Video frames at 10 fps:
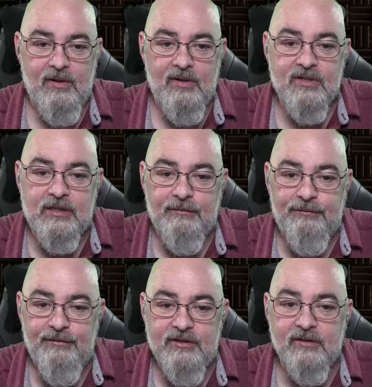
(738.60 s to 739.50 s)

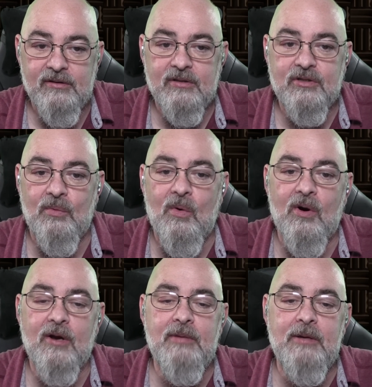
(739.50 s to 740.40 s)
sufficient to
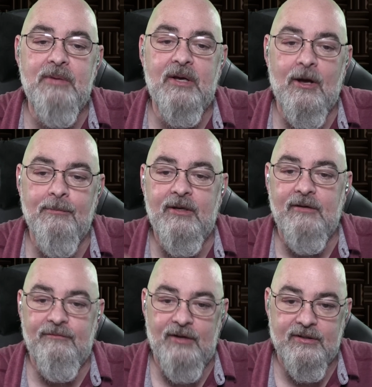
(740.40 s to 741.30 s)
warrant me becoming
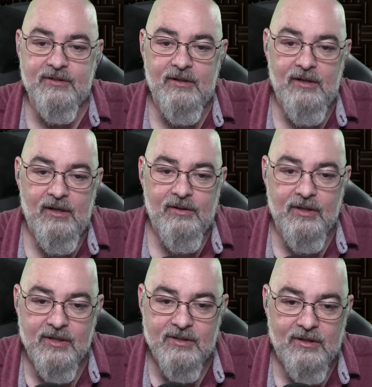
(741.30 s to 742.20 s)
convinced
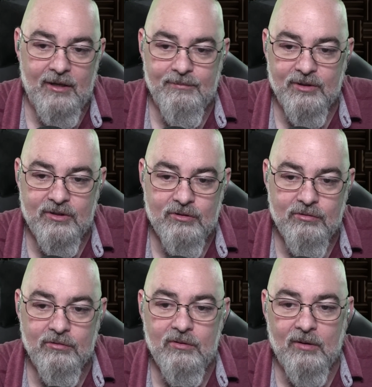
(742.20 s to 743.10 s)
that this claim is
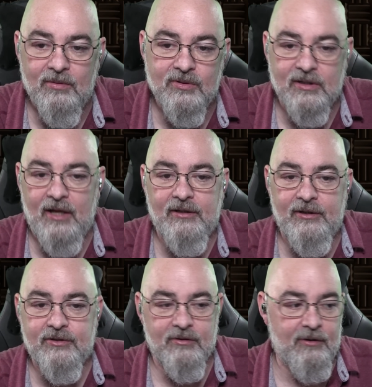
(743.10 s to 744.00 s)
true or most likely
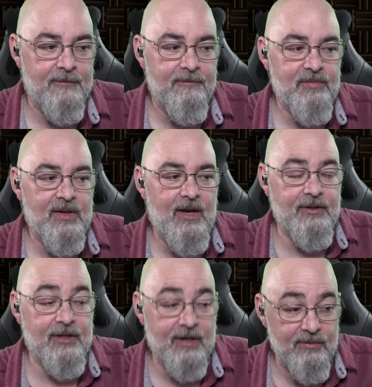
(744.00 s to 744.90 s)
true. And
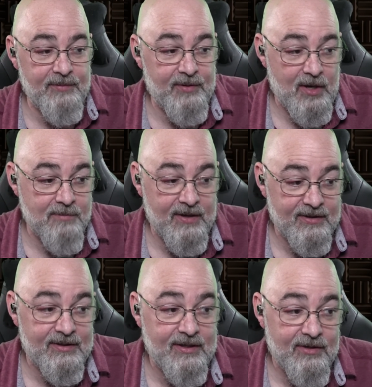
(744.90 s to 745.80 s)
then I would become an
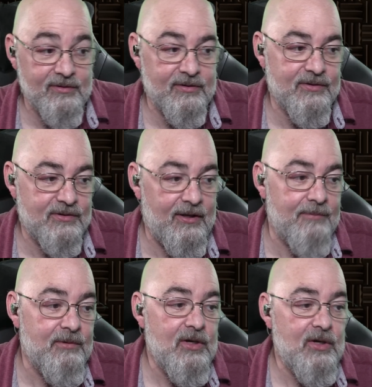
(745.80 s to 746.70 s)
adherent to this
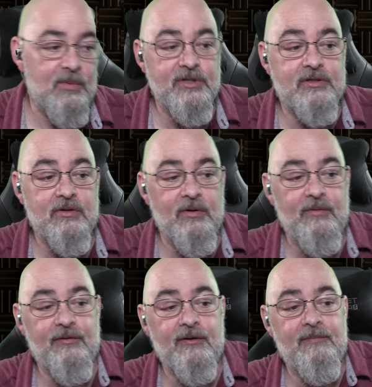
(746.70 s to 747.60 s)
claim, which is true
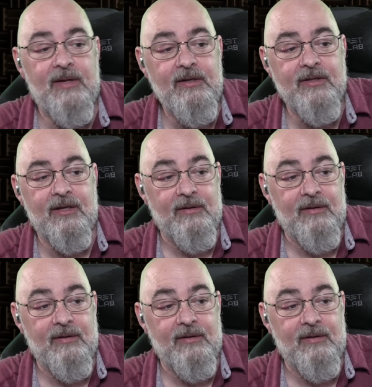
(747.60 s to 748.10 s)
for anything.